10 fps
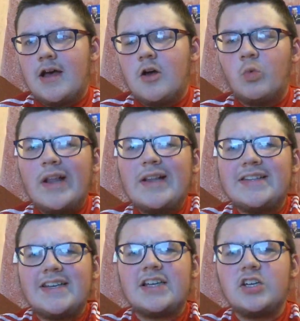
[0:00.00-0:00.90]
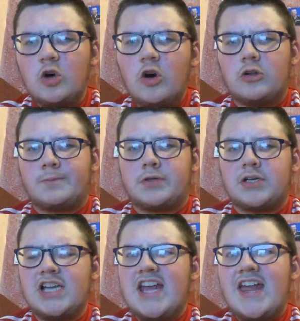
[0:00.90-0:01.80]
well taken goal, but
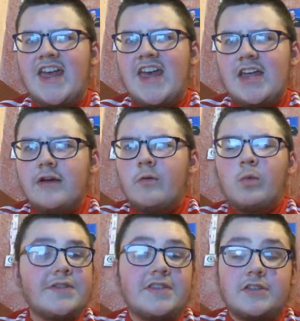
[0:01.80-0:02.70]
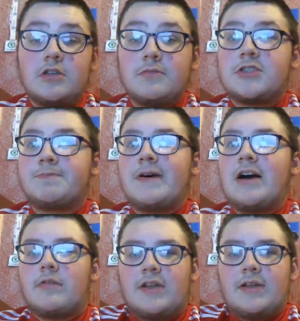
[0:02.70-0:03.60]
wasn't too much
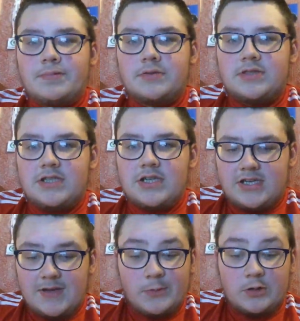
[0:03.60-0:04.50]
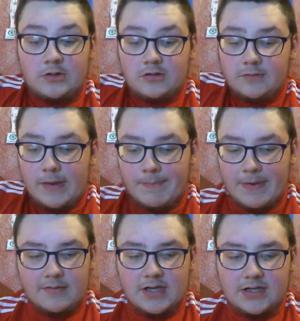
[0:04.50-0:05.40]
power on it, but keeper could have done a bit
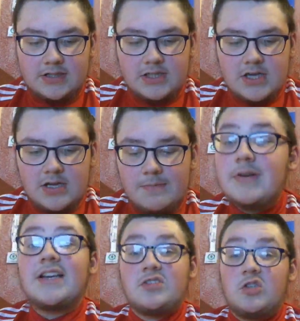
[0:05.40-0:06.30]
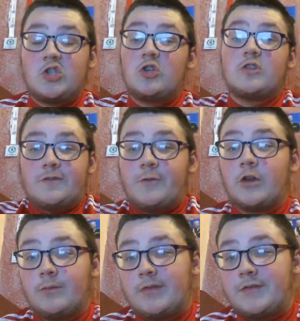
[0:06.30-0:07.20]
better with that. But that just shows
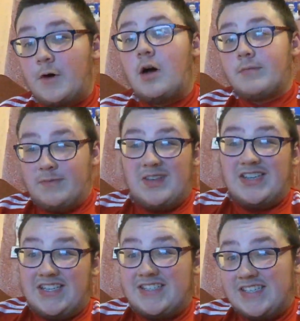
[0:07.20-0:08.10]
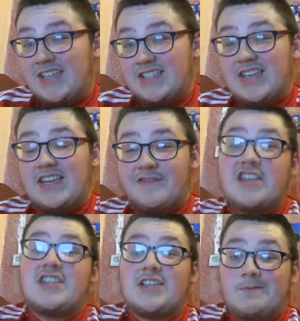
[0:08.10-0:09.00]
Fulham's form at the minute this season. Their
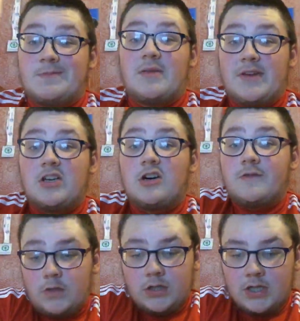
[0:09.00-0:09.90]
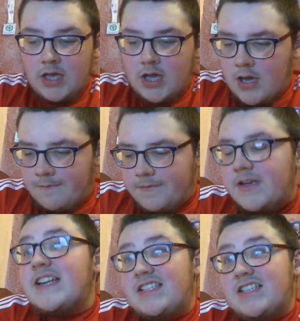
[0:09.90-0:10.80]
defence has been a bit awful.
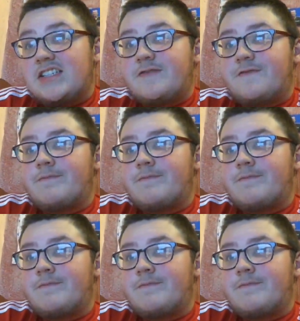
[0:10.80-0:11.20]
Valencia's